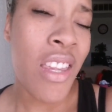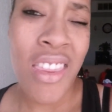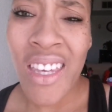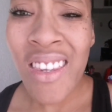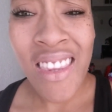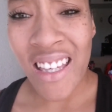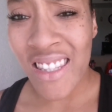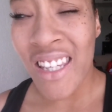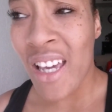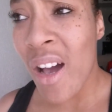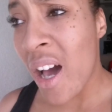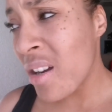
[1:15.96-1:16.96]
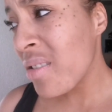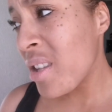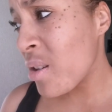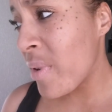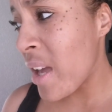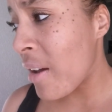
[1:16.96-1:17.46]
I think that's it. I
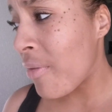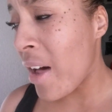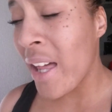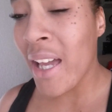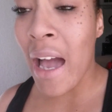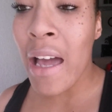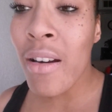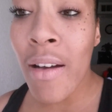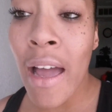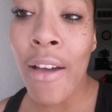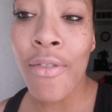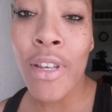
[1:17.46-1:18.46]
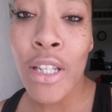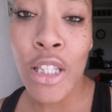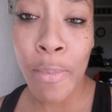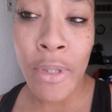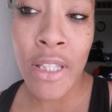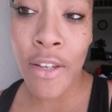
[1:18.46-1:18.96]
don't think we have, like, I don't have
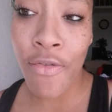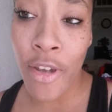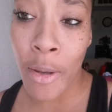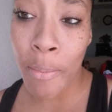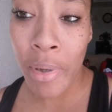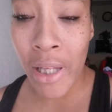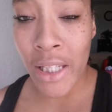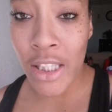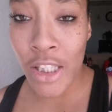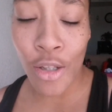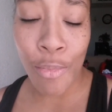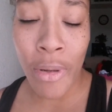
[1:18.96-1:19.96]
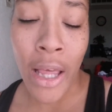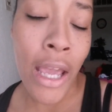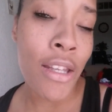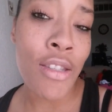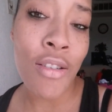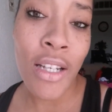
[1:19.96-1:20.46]
any specific places or
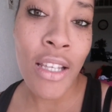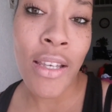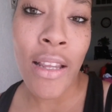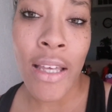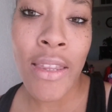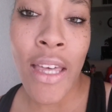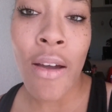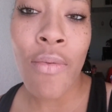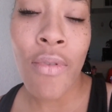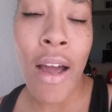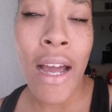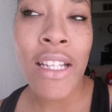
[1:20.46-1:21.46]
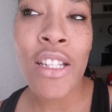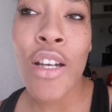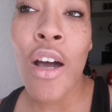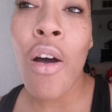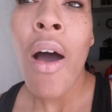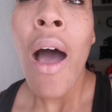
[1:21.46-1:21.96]
plans or anything like that where I
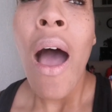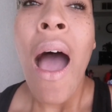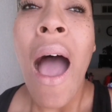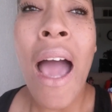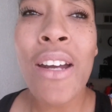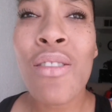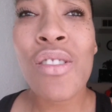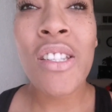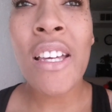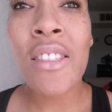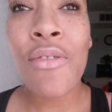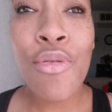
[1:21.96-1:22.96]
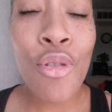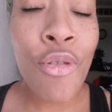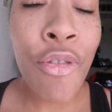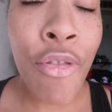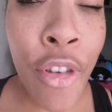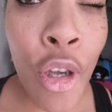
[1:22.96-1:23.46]
need to go. I know she has
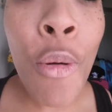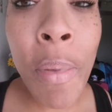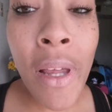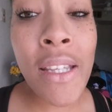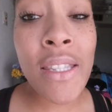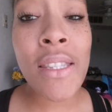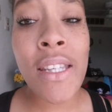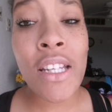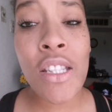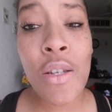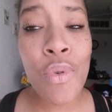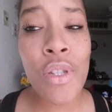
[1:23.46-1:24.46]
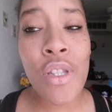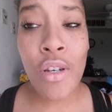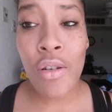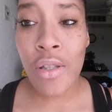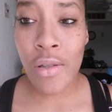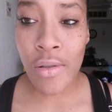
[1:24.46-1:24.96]
a few places that she
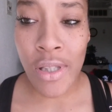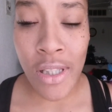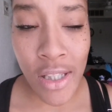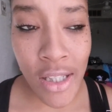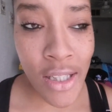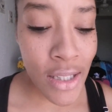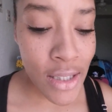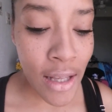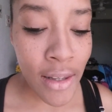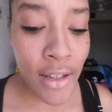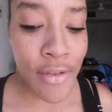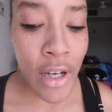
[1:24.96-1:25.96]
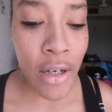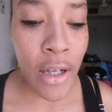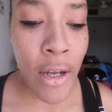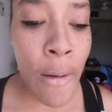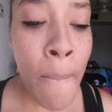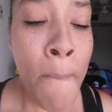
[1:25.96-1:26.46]
wants to go to since she does not live
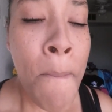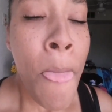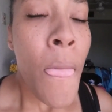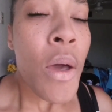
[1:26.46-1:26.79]
down here.